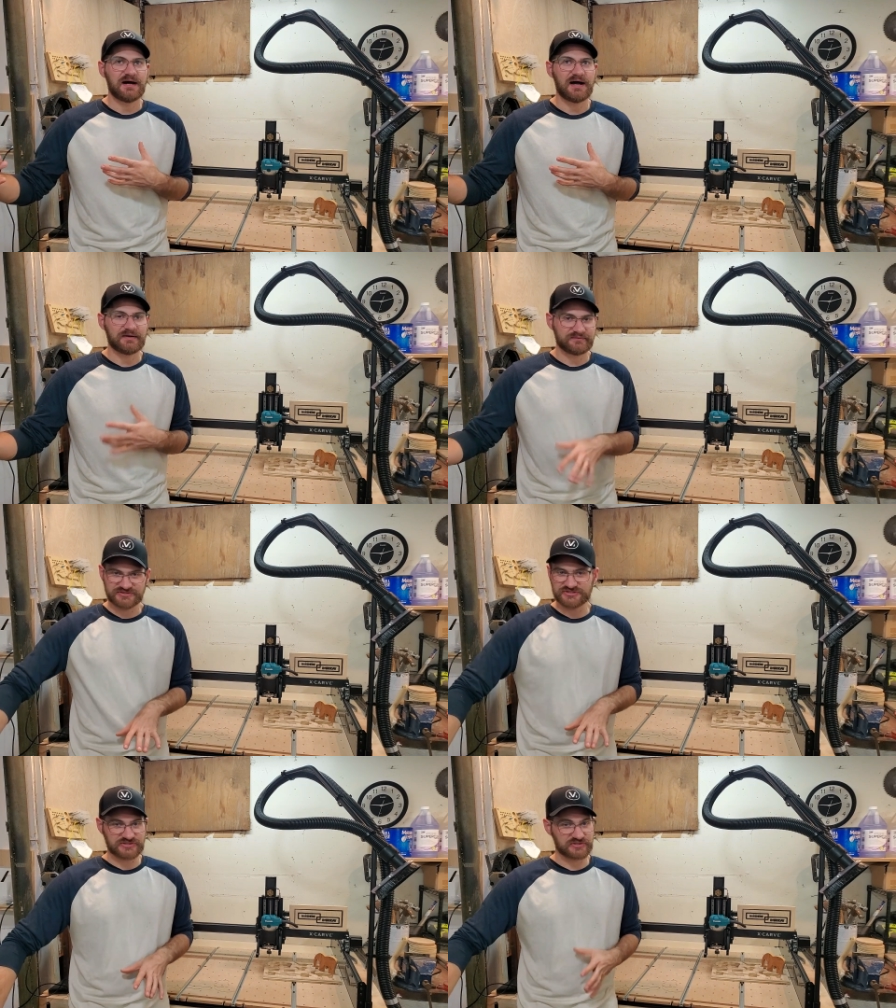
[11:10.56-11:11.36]
I
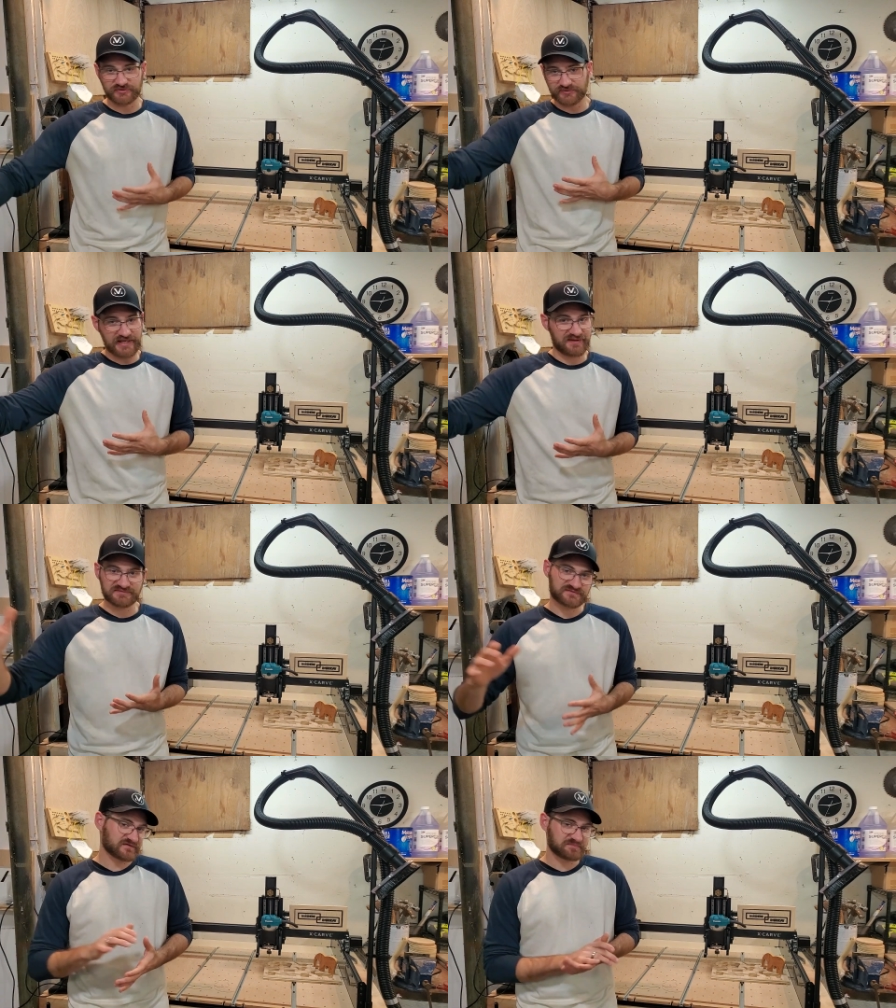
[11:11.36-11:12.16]
was just going to go to
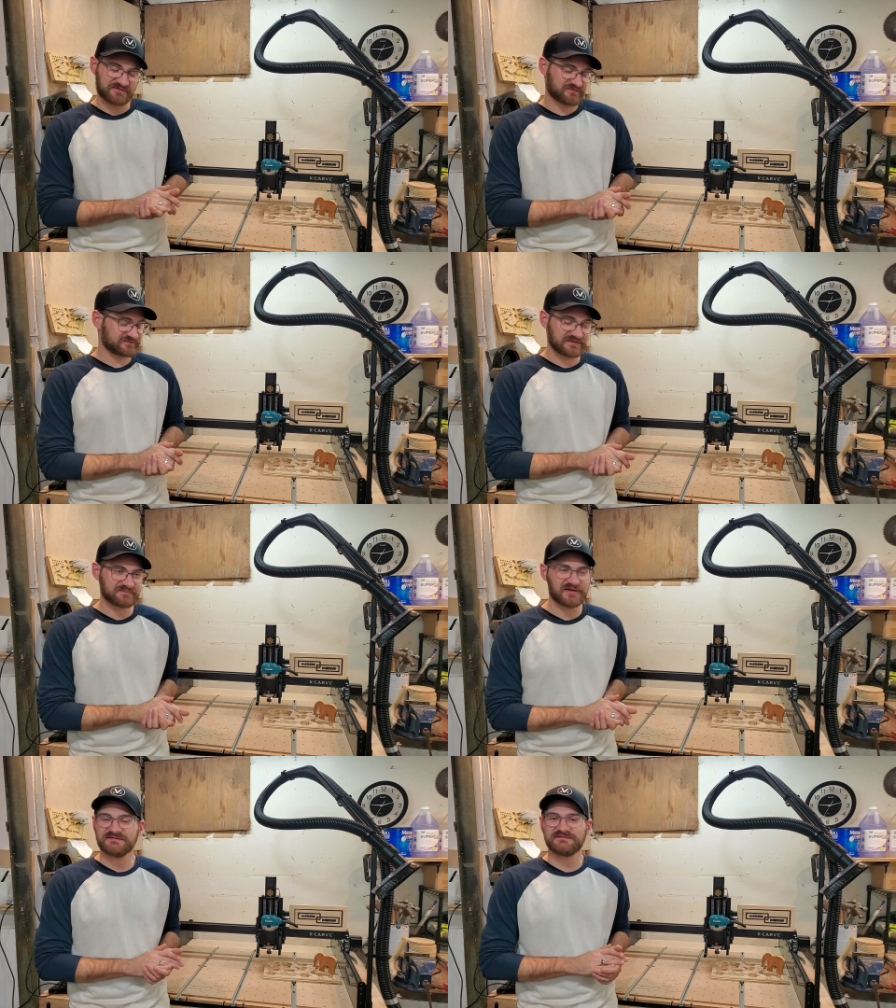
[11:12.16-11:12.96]
Amazon and pay 15
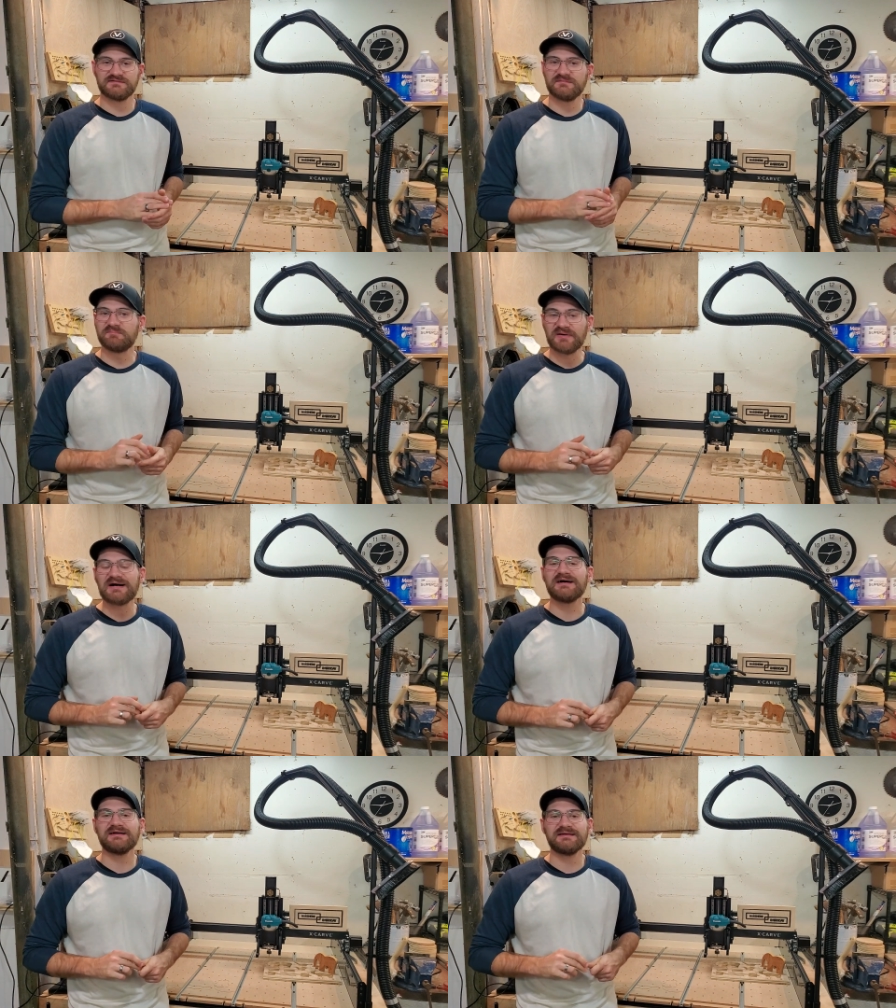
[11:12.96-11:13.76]
bucks to
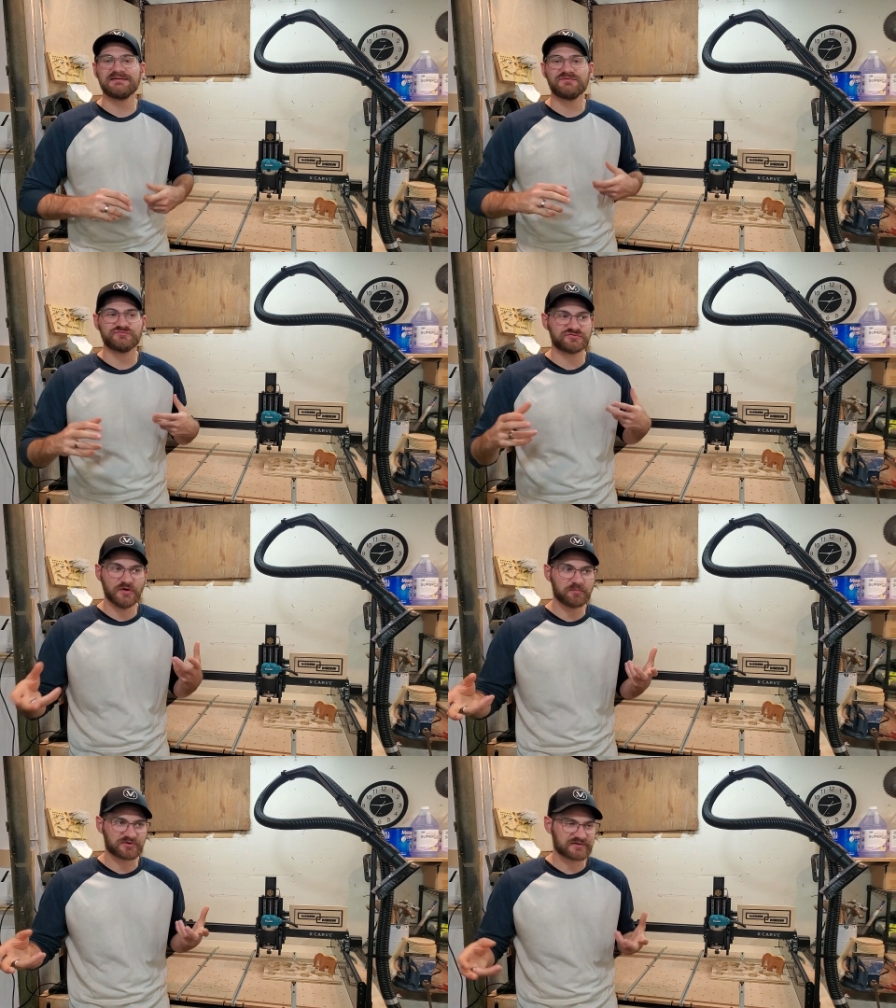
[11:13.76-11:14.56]
buy
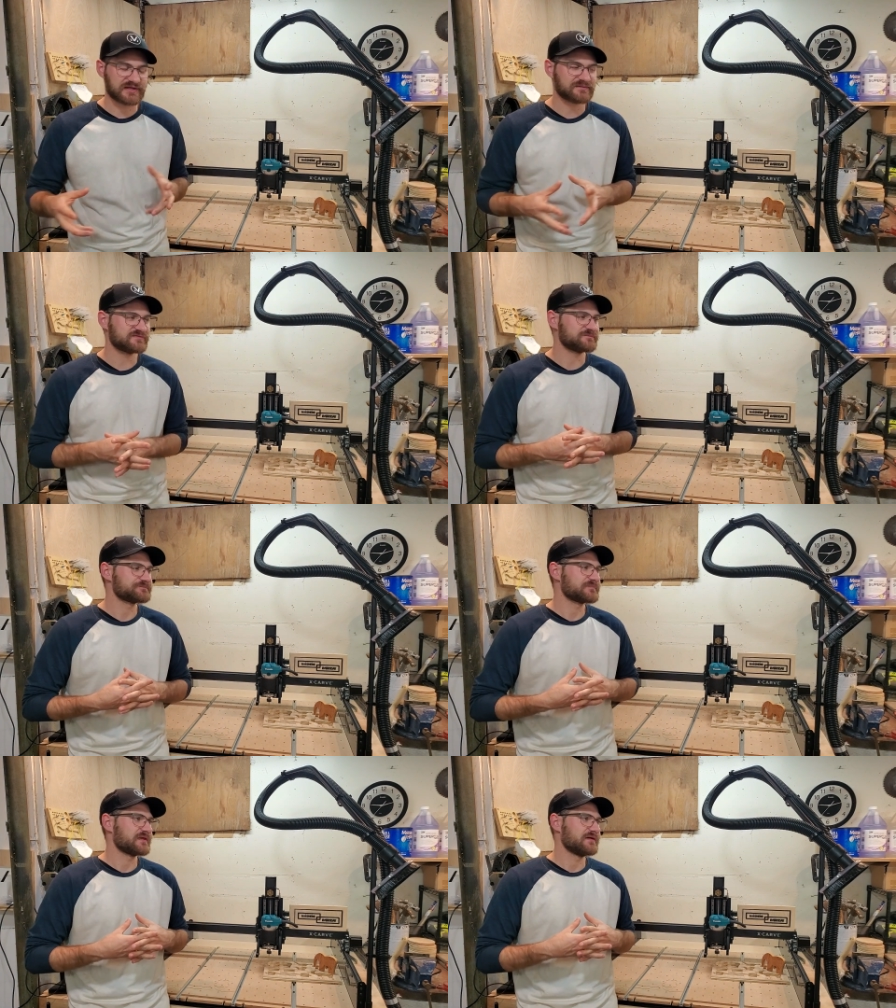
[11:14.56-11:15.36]
snowboard clamps,
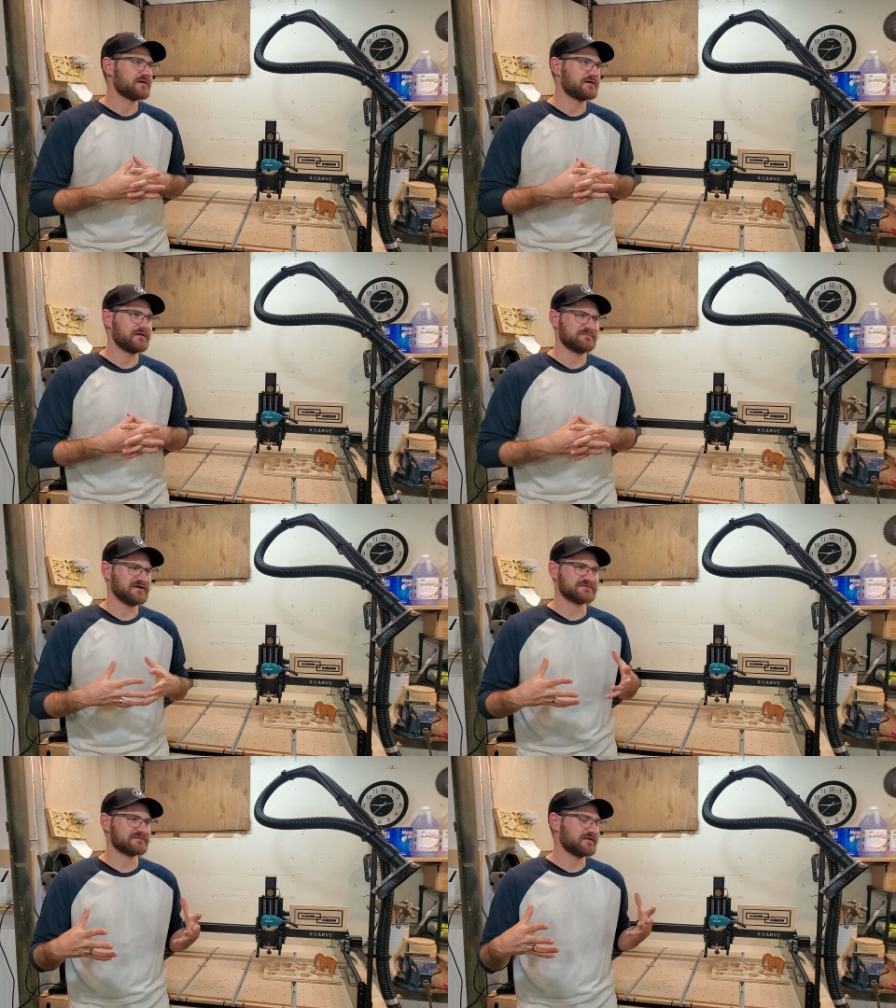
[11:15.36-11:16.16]
uh,
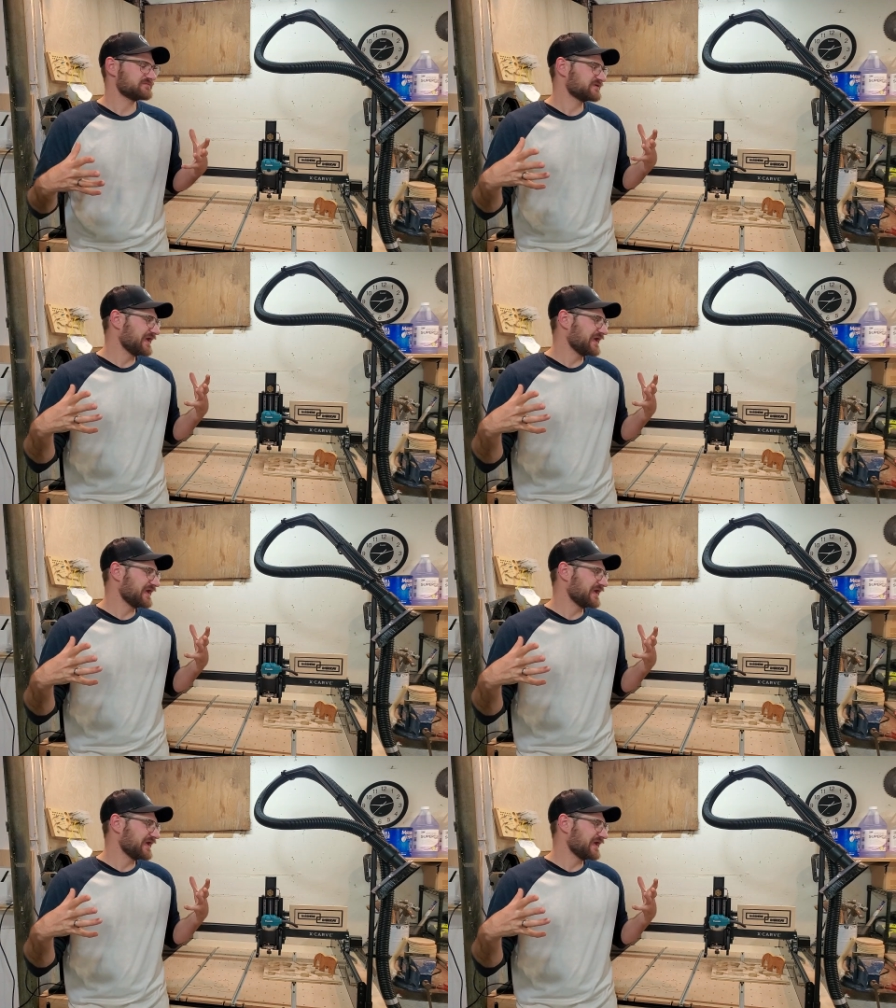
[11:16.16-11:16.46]
mounting clamps.